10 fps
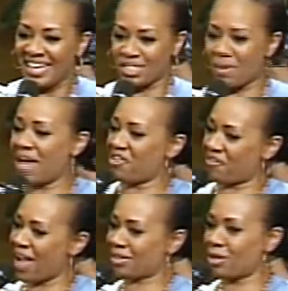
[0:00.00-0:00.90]
As a matter of
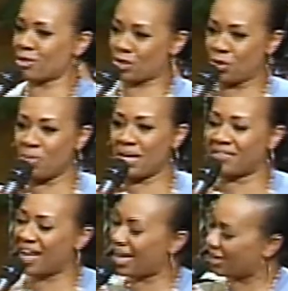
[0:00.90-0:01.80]
fact, those two men
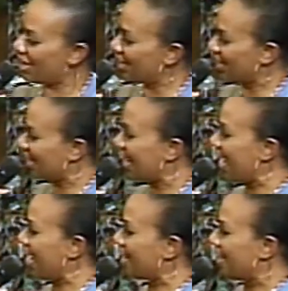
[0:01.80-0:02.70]
of God are here
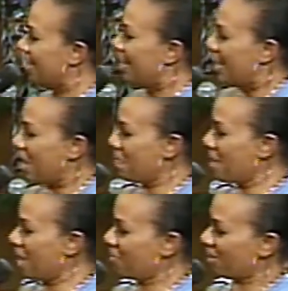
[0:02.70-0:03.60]
tonight.
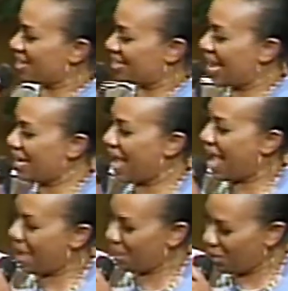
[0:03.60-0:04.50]
Amen. Brother Dana
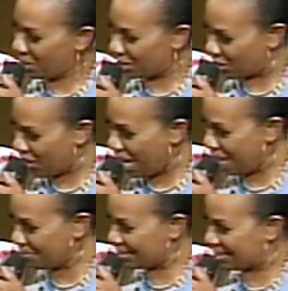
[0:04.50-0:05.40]
Hammond on the
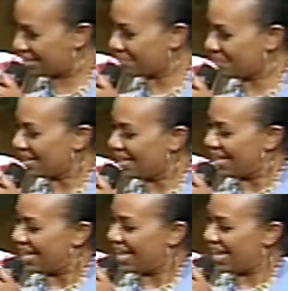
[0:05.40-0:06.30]
drums.
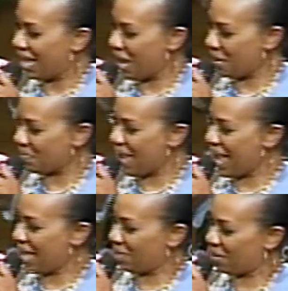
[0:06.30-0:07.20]

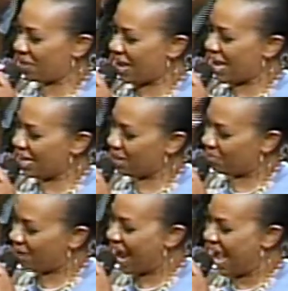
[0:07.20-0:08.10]
Amen. And Brother Eddie
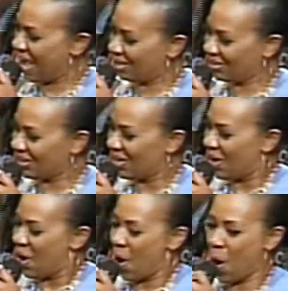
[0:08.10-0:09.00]
Brown
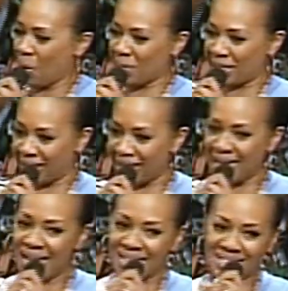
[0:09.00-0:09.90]
on the
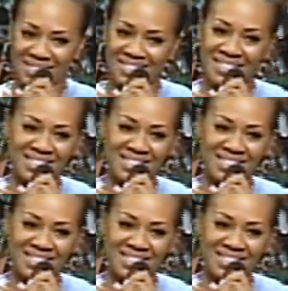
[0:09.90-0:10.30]
keys.